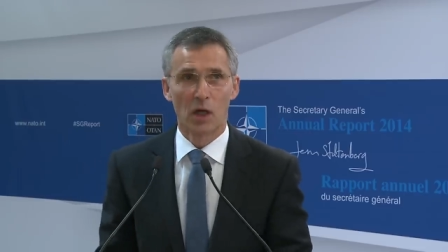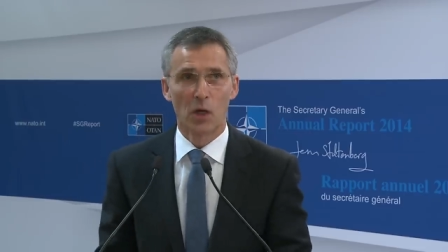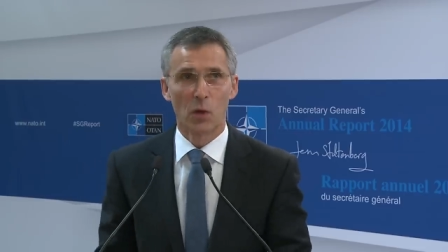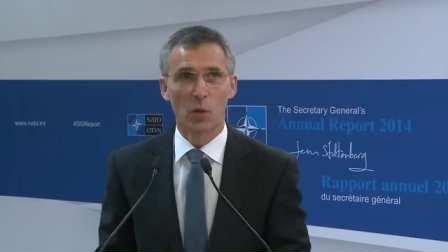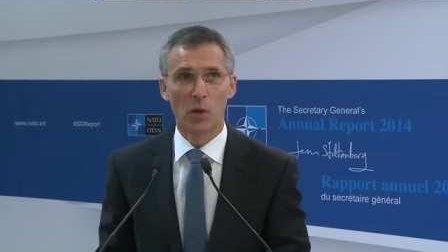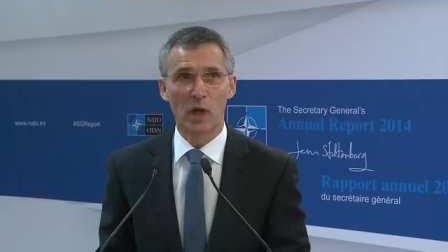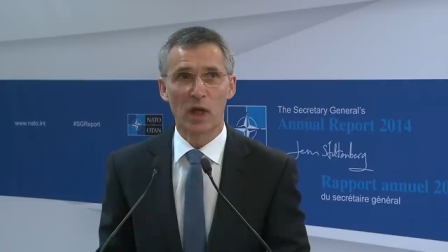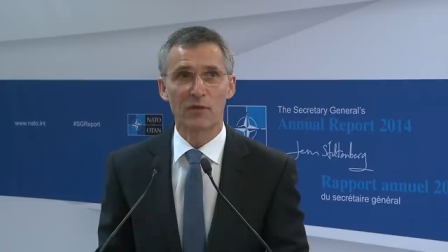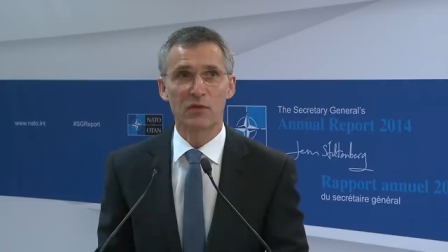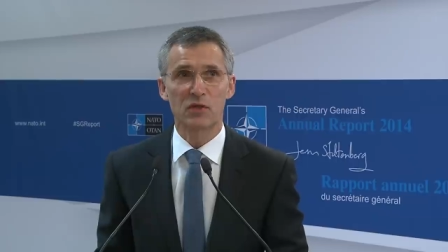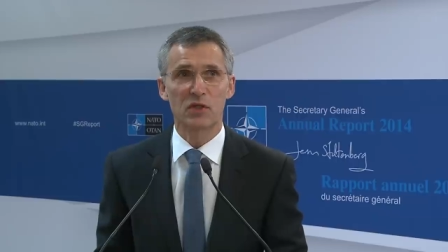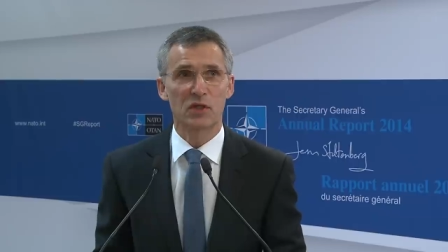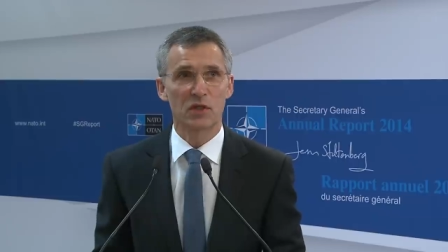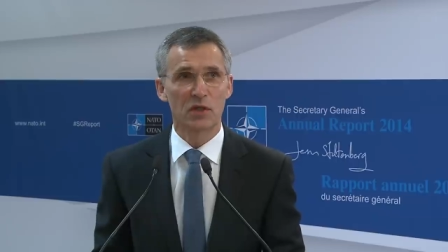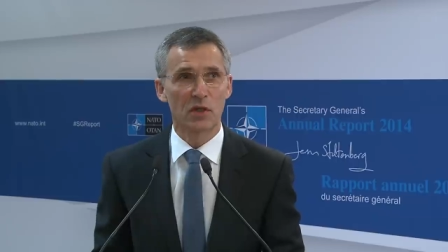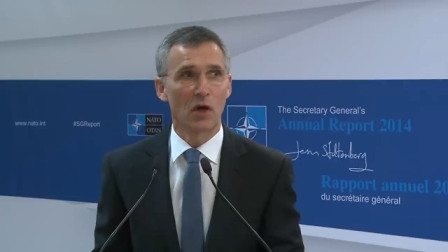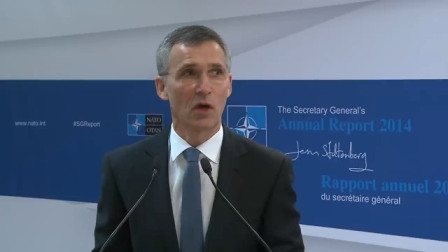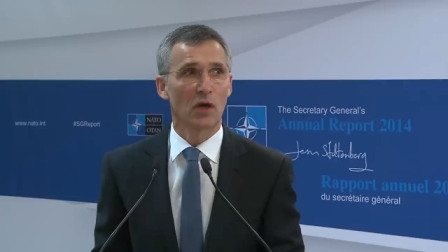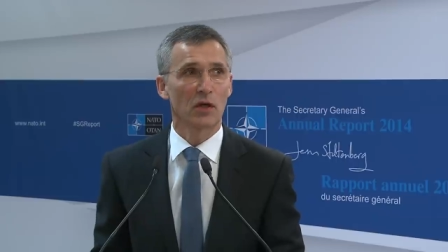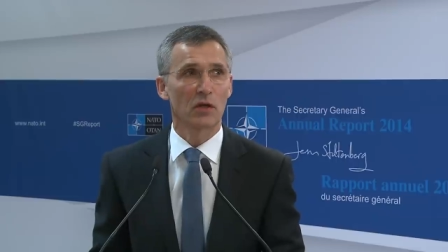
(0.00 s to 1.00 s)
we have
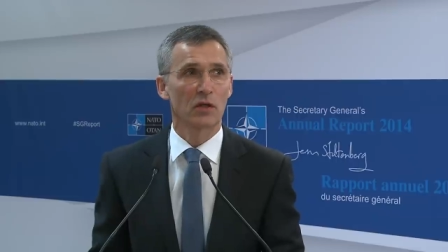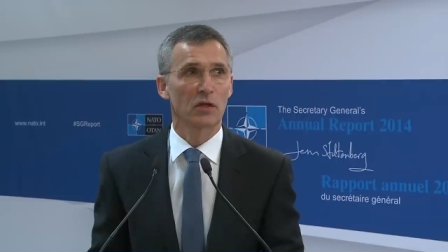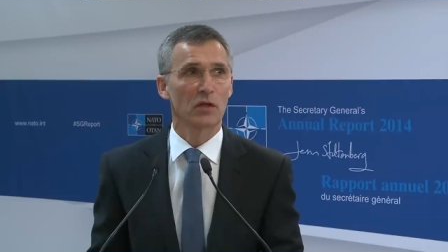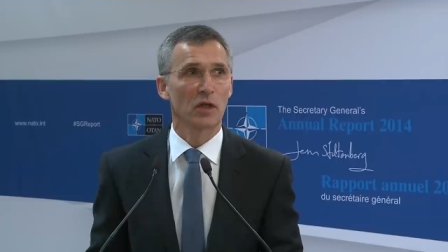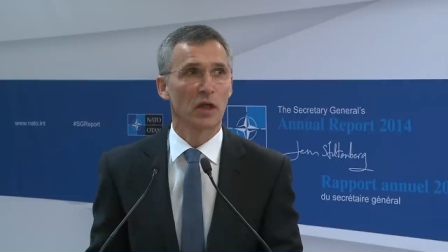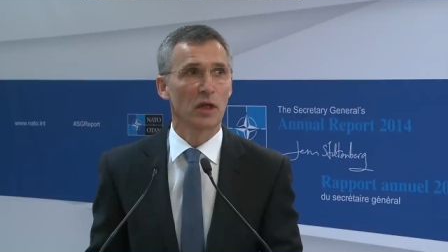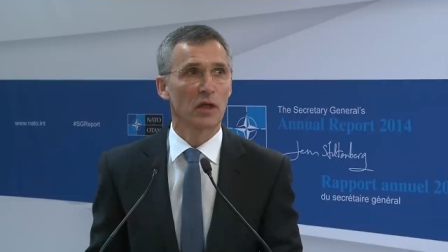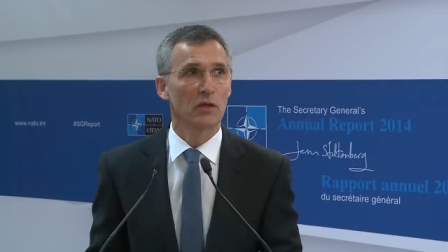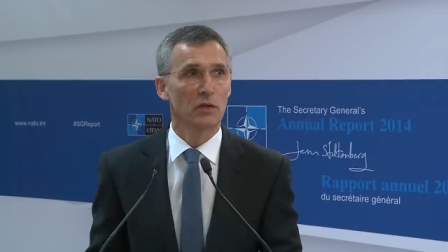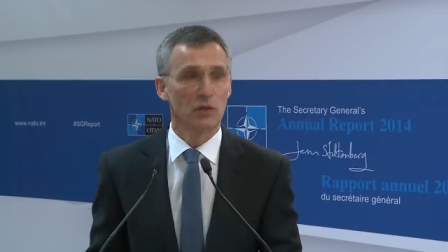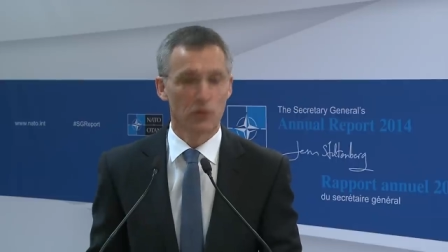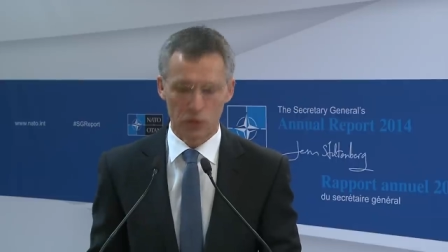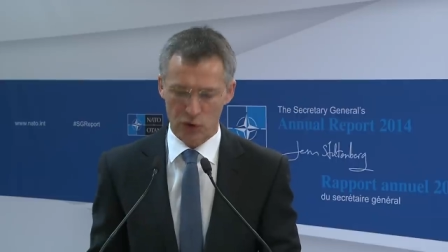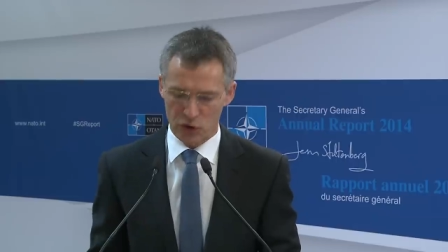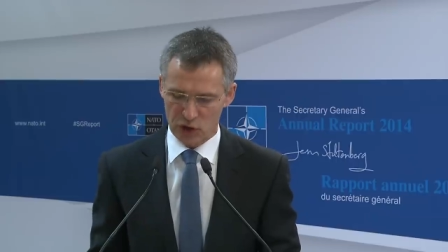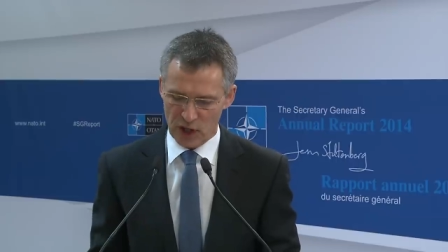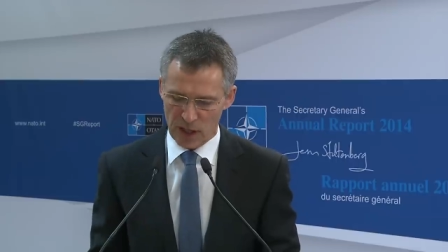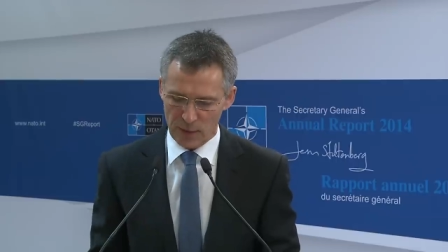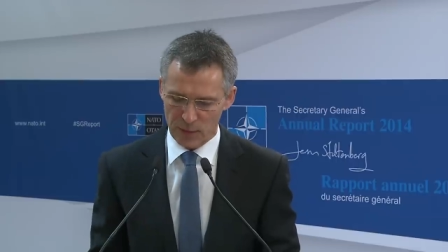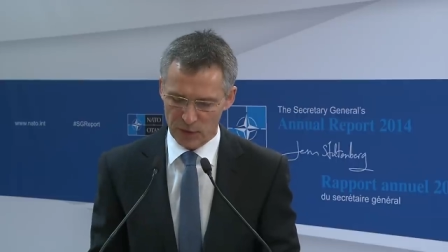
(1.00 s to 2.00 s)
started a new
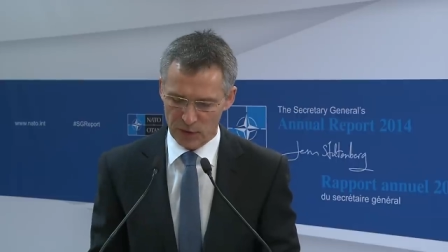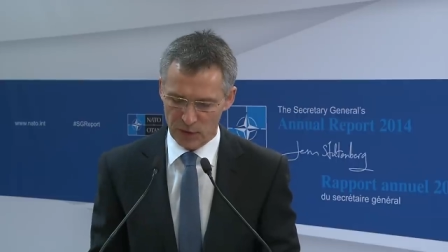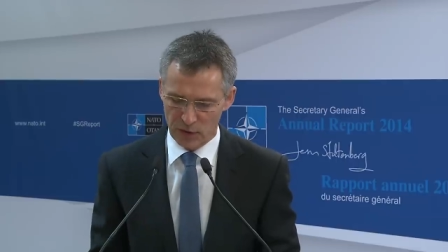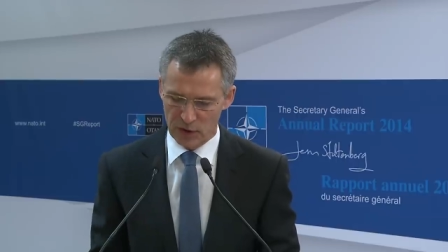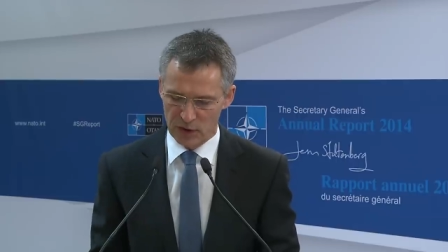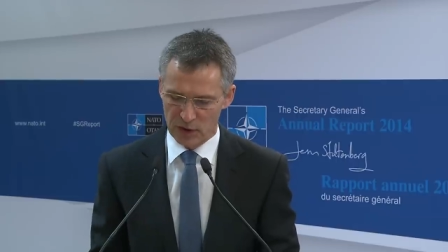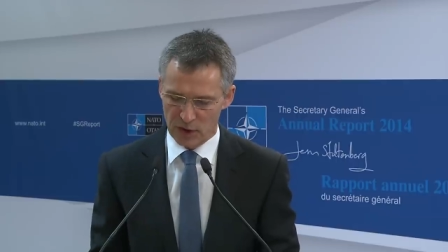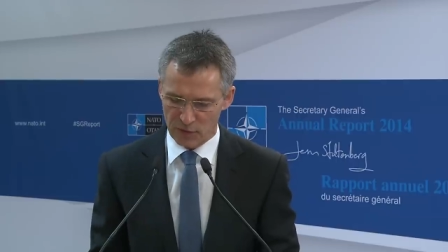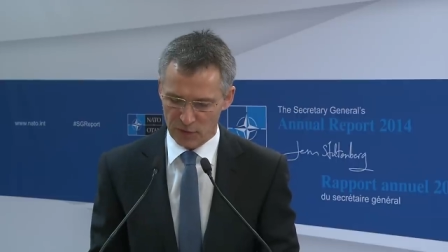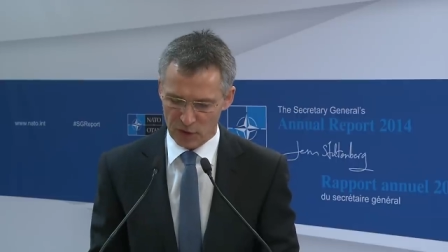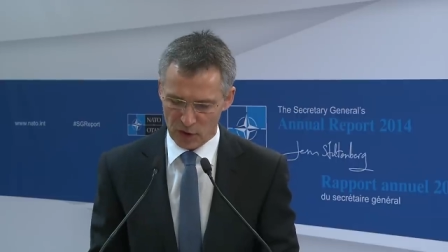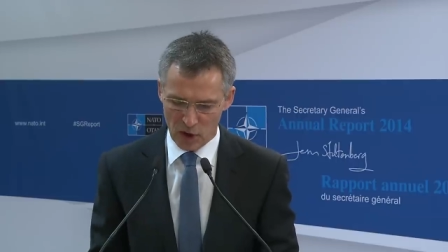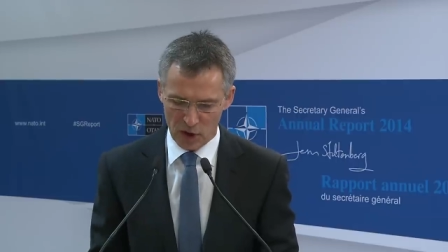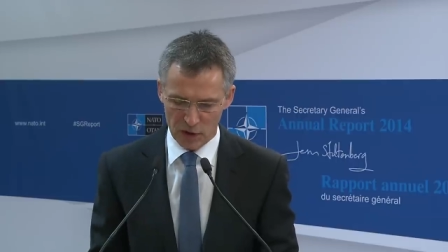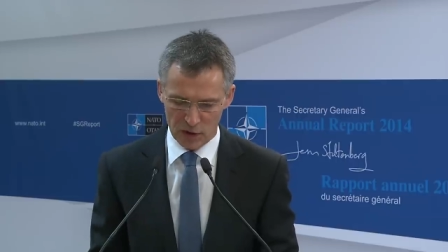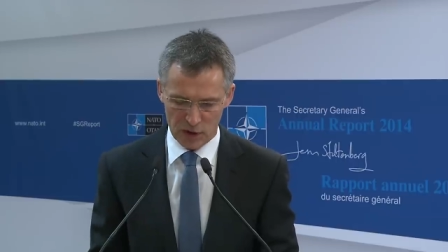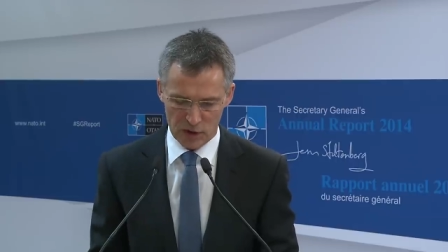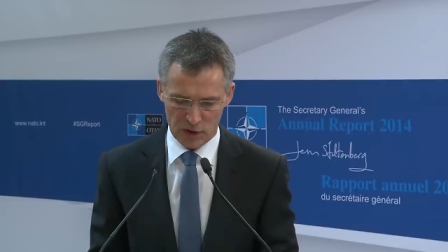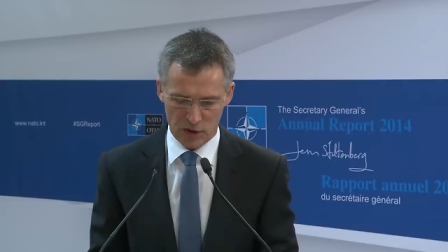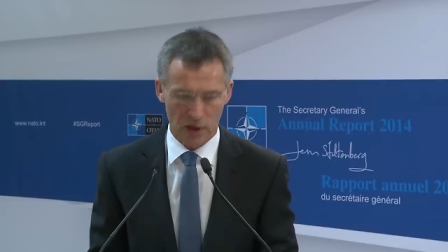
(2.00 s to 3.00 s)
chapter in
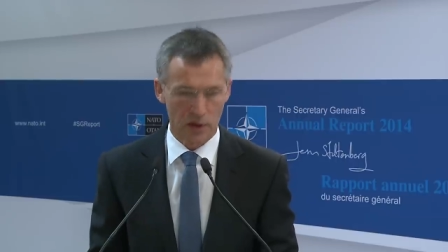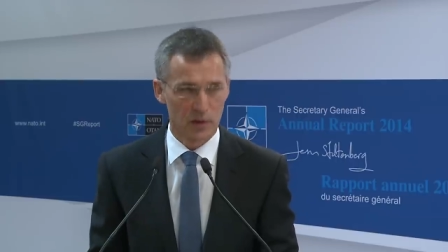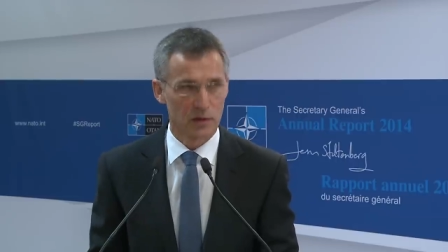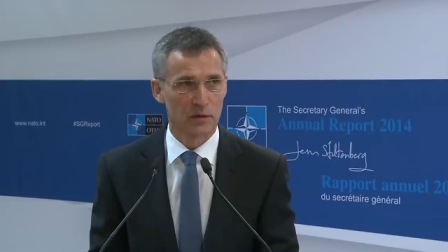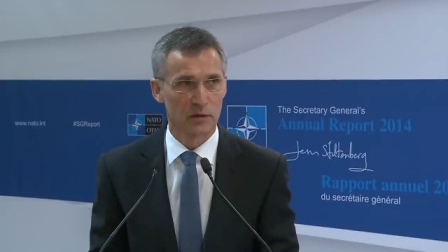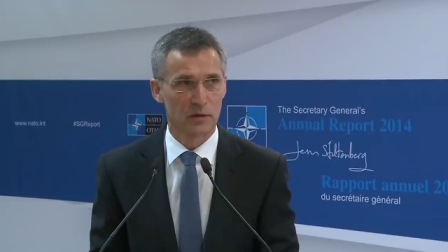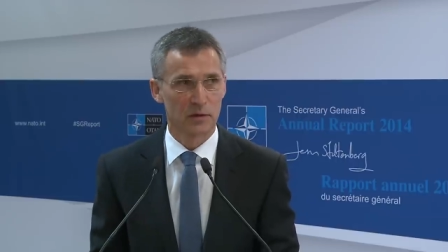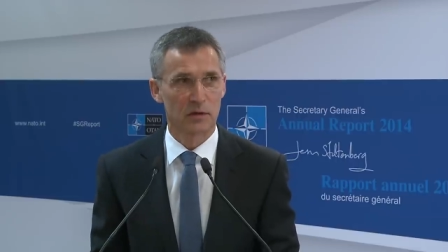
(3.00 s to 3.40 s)
Afghanistan.